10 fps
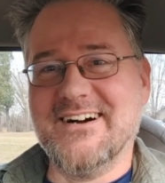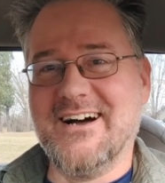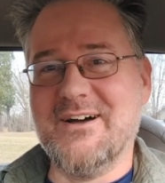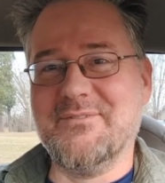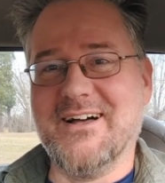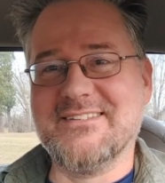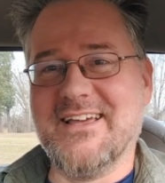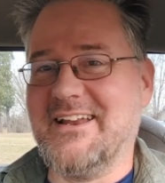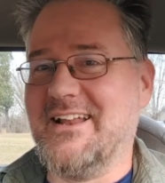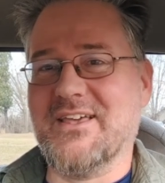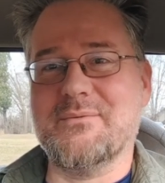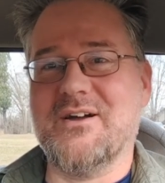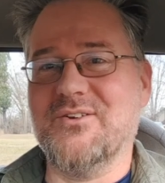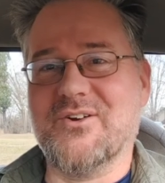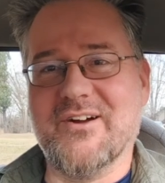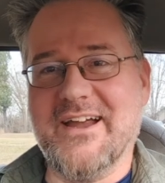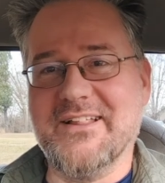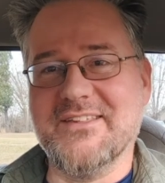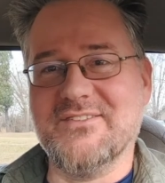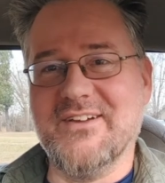I am not saying anything about Ukraine
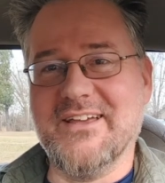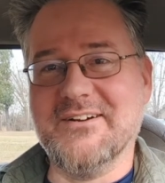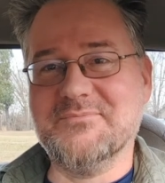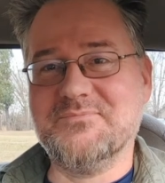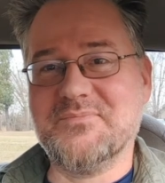in this video.